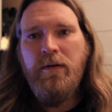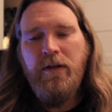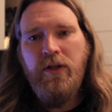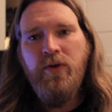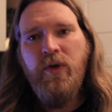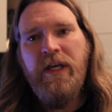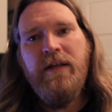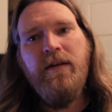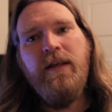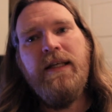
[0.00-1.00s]
you
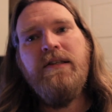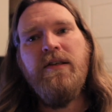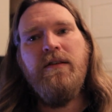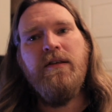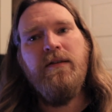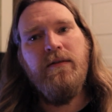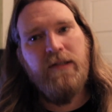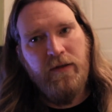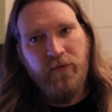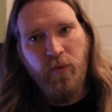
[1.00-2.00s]
get into the
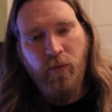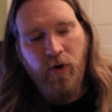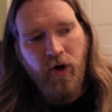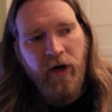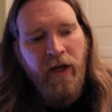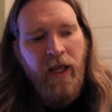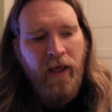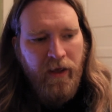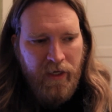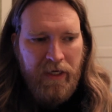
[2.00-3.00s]
Civil War,
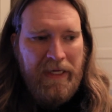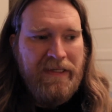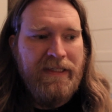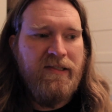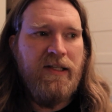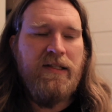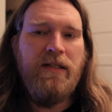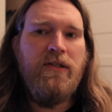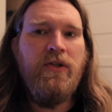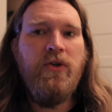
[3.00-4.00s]
and in
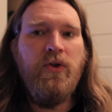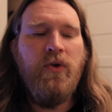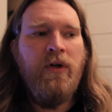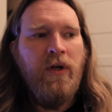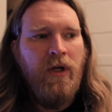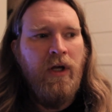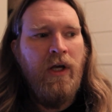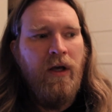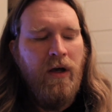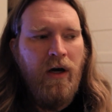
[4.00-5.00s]
1862,
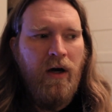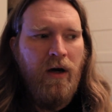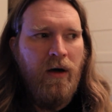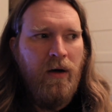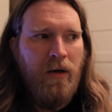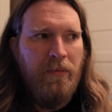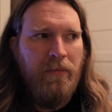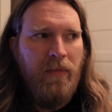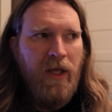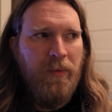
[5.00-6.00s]

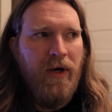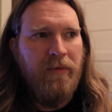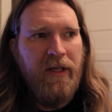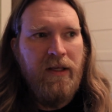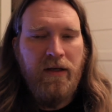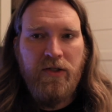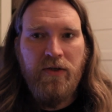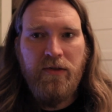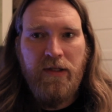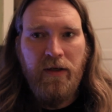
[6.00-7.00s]
Abraham Lincoln
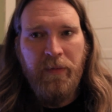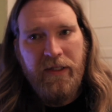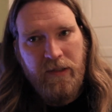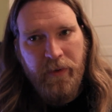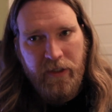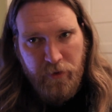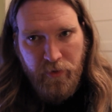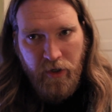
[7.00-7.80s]
issues the Emancipation